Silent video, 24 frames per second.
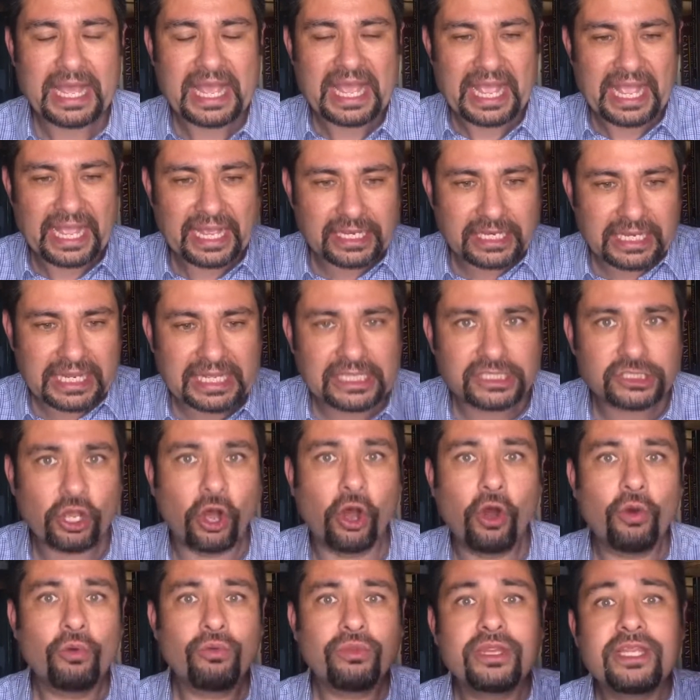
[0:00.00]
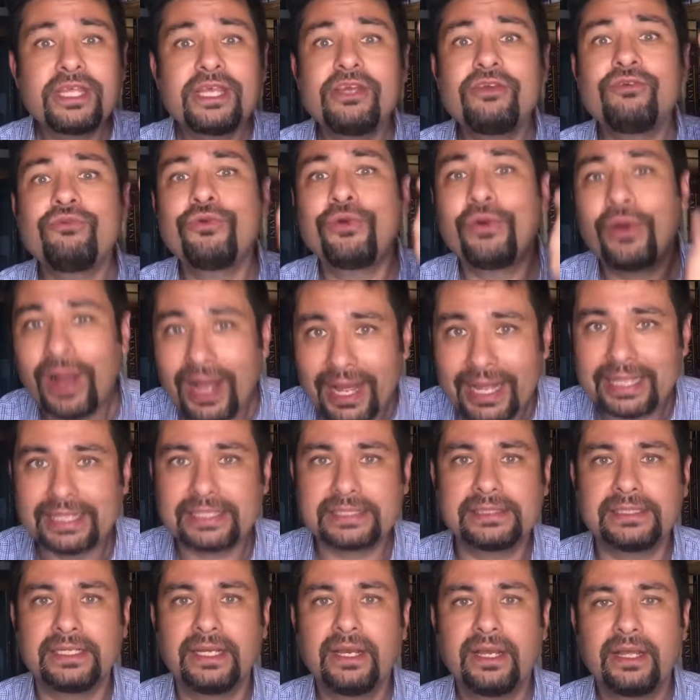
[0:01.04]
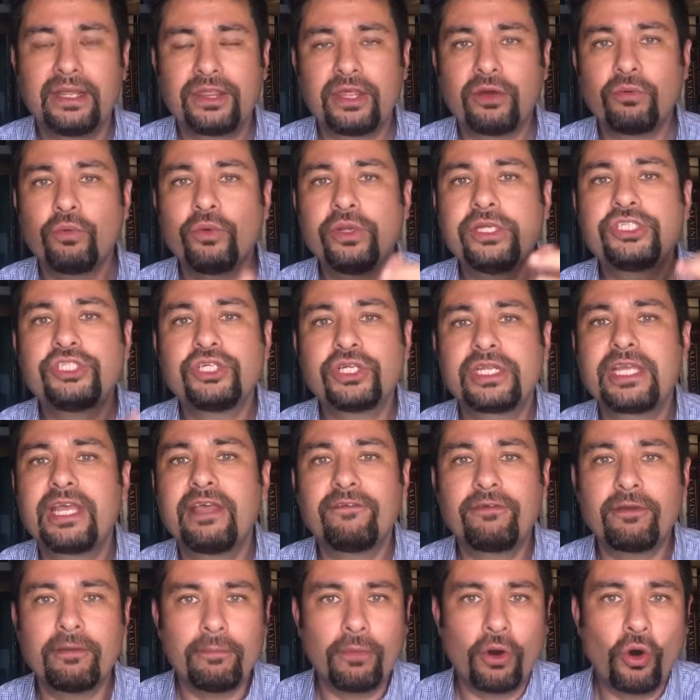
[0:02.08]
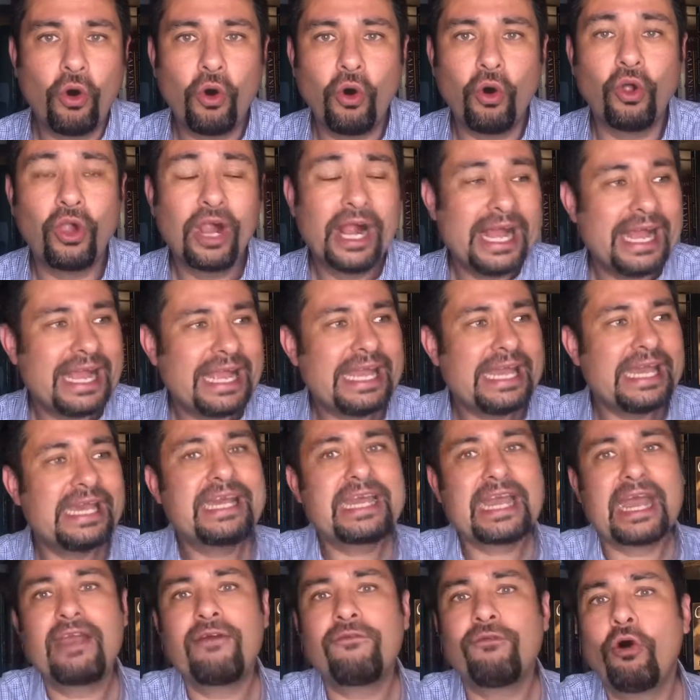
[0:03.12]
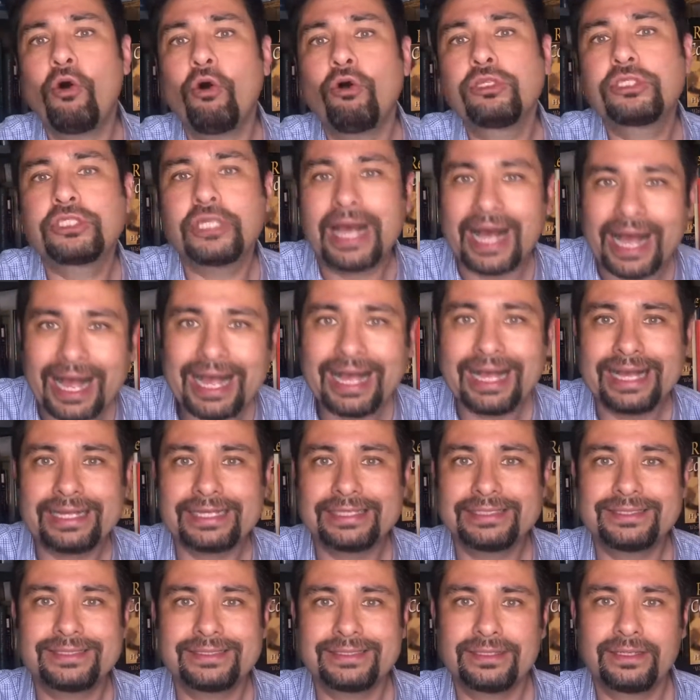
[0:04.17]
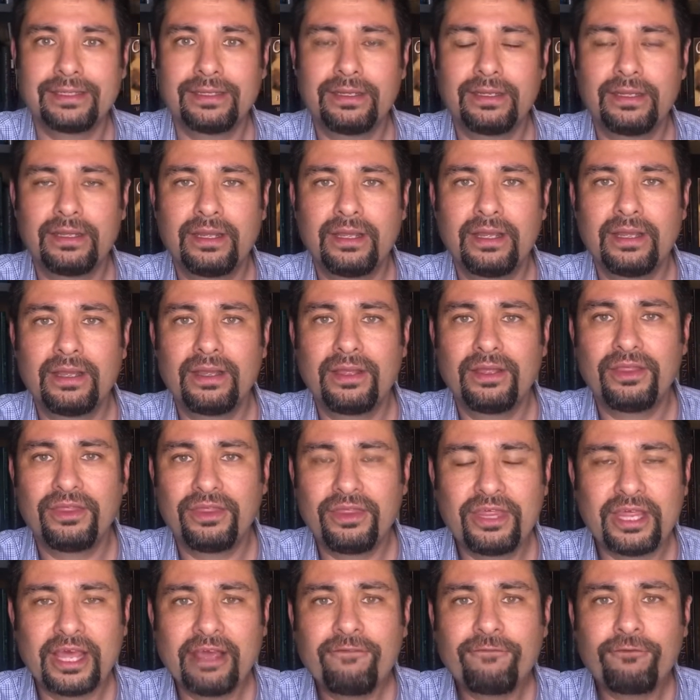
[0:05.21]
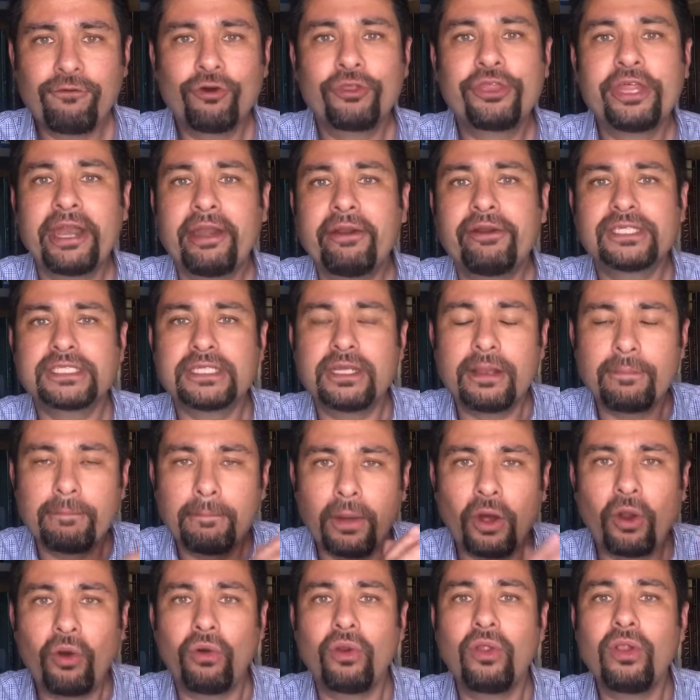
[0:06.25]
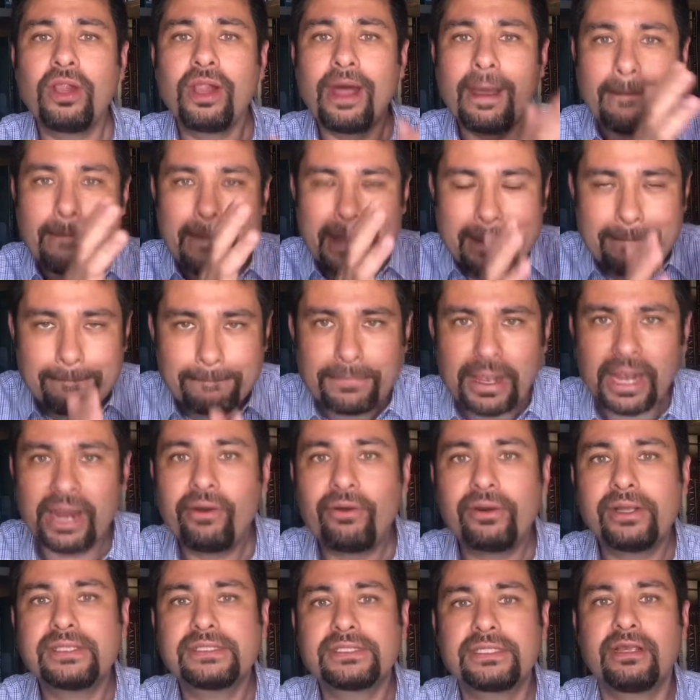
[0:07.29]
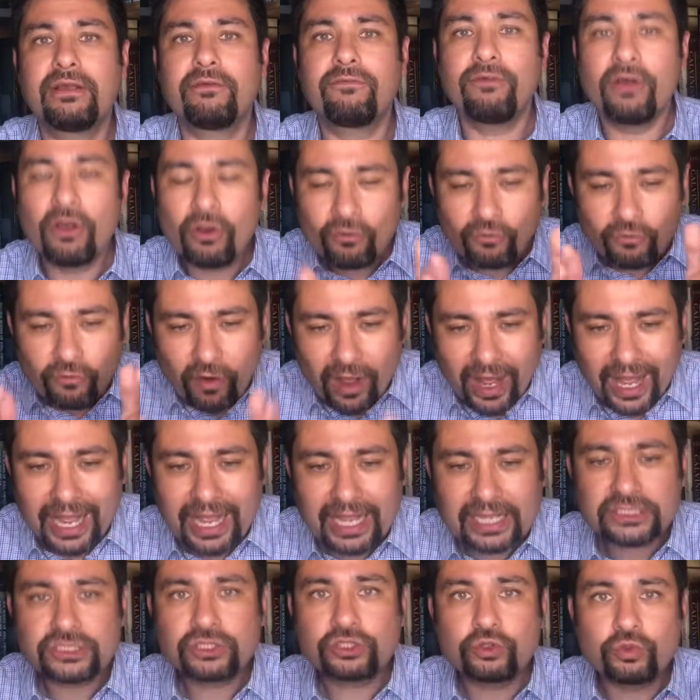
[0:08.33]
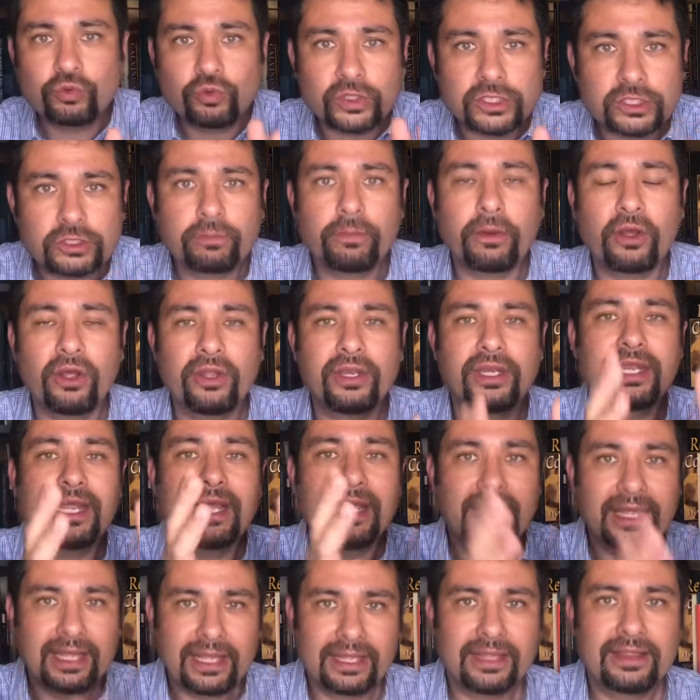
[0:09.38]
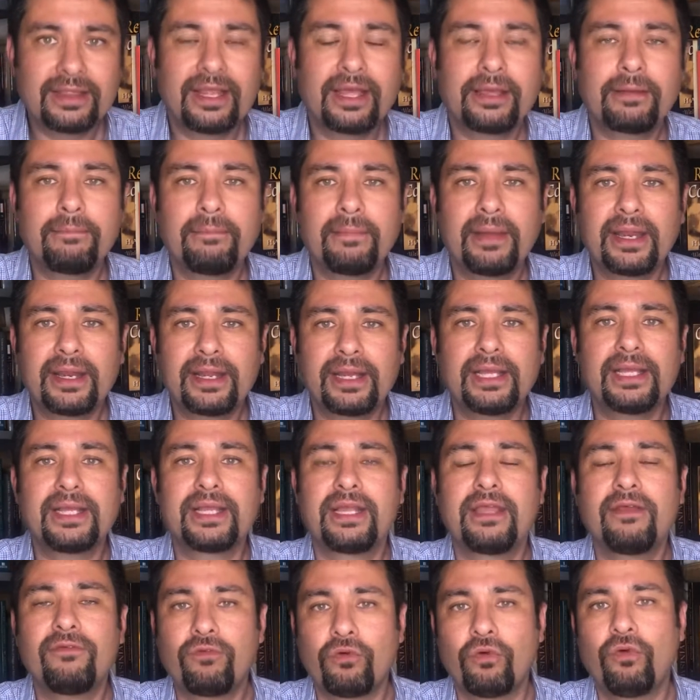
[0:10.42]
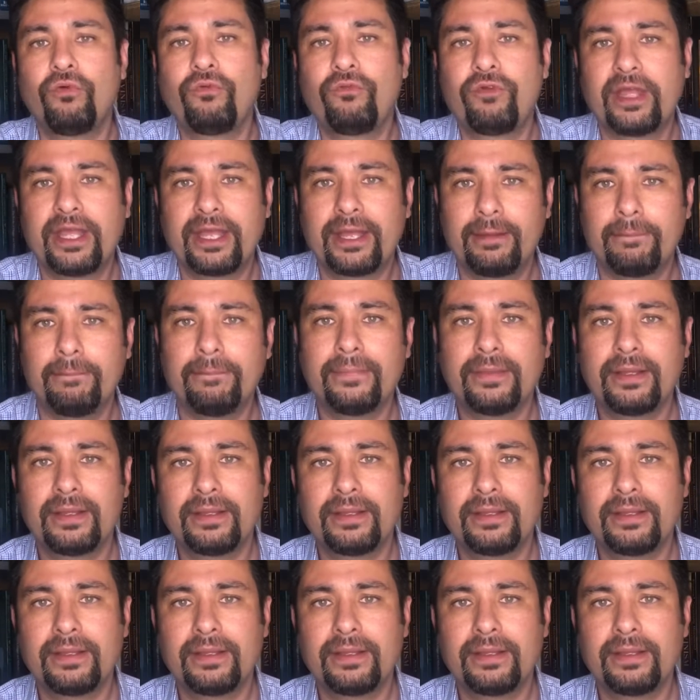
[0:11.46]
it is only right that we should give Him all. He gave all to us. Therefore, there is an moral imperative for us to respond in like manner and give all for Him.